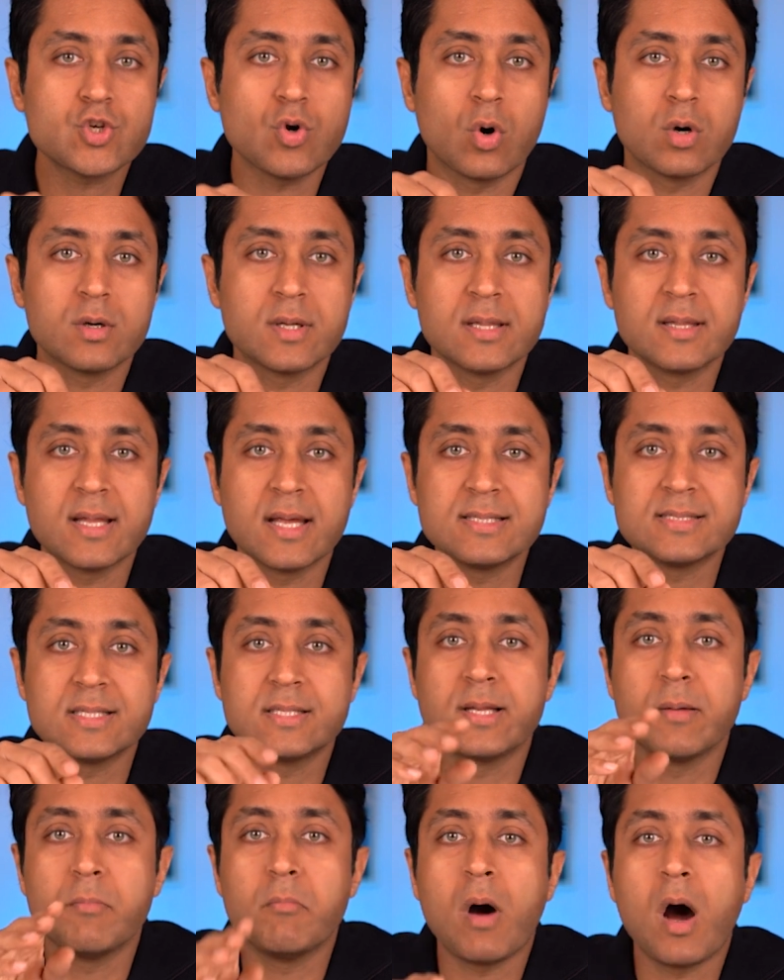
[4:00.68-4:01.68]
sure that there is a
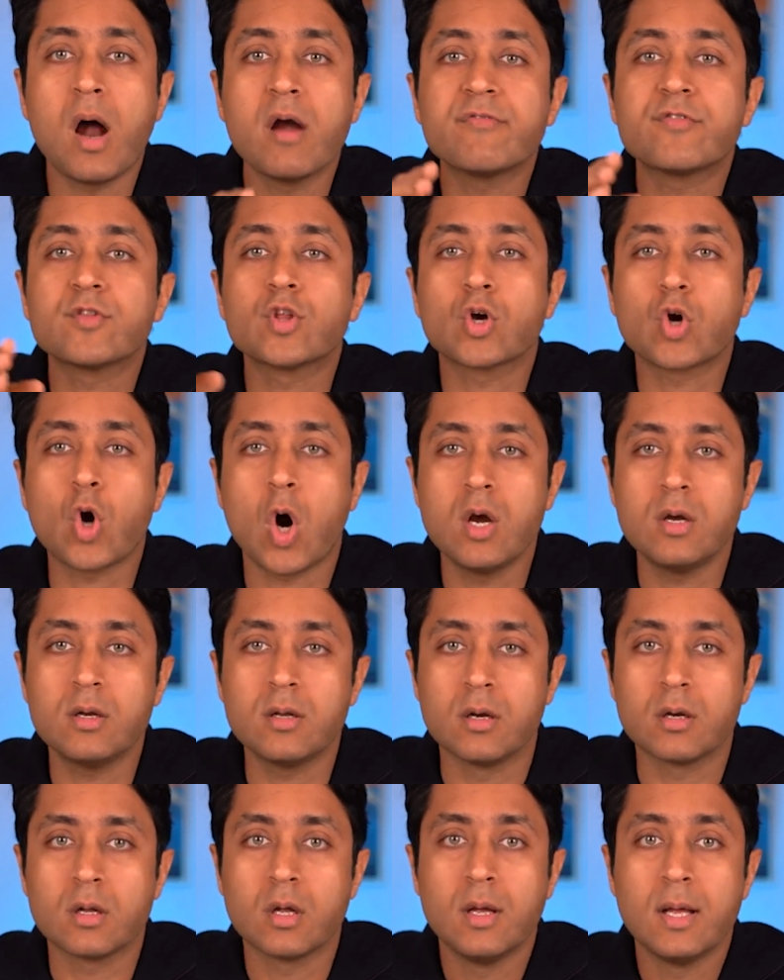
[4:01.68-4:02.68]
demand for the
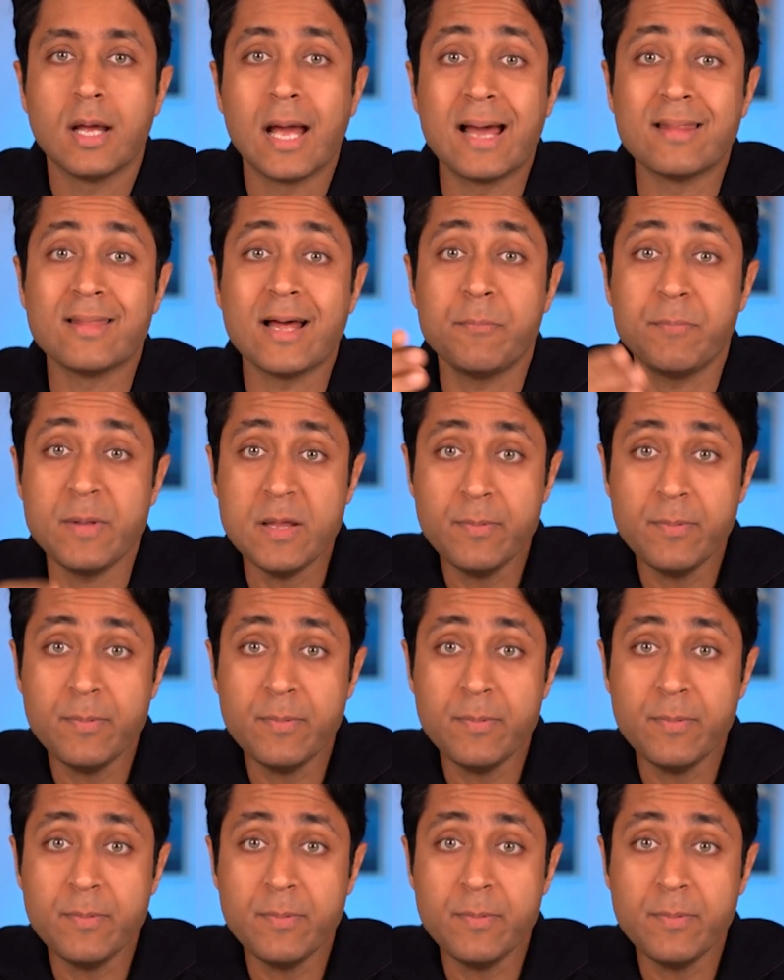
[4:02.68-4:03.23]
content and that